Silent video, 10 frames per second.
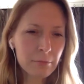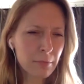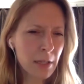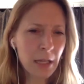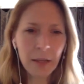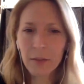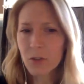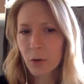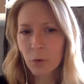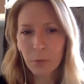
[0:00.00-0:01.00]
I think in the
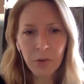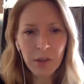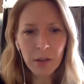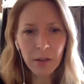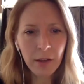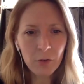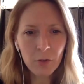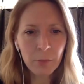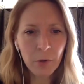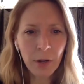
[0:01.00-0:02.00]
general music
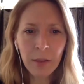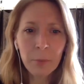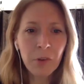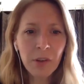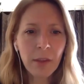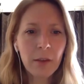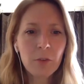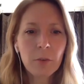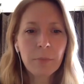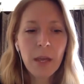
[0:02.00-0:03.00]
classroom or in the music
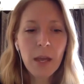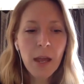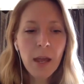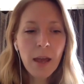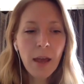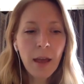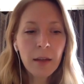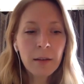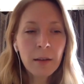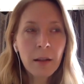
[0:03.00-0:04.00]
classroom.
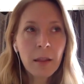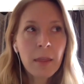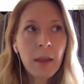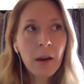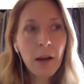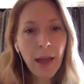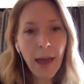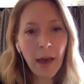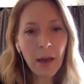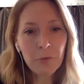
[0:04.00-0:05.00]
And there I
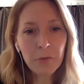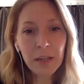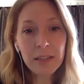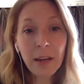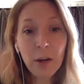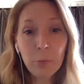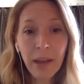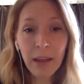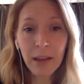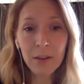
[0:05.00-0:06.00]
have an entire
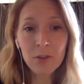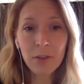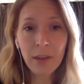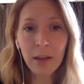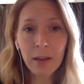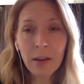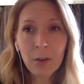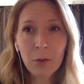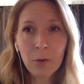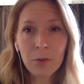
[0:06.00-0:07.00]
page that
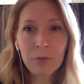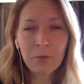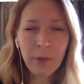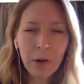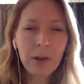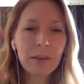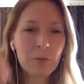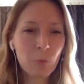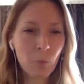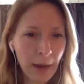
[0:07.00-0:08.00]
includes various
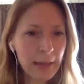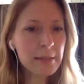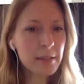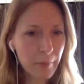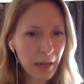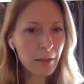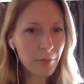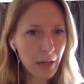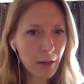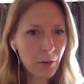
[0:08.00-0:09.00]
ways to make the
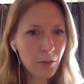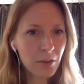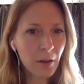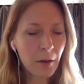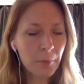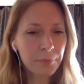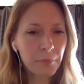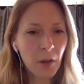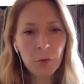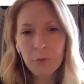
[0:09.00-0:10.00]
videos. Um,
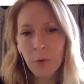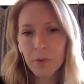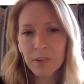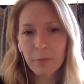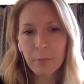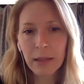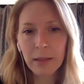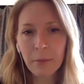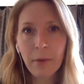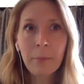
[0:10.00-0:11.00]
other folks have made
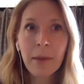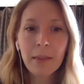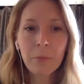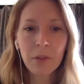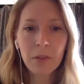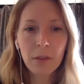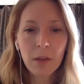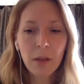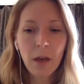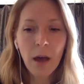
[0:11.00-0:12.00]
them. I make them with
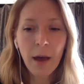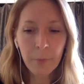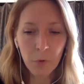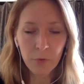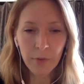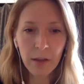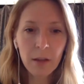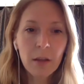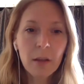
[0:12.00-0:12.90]
iMovie.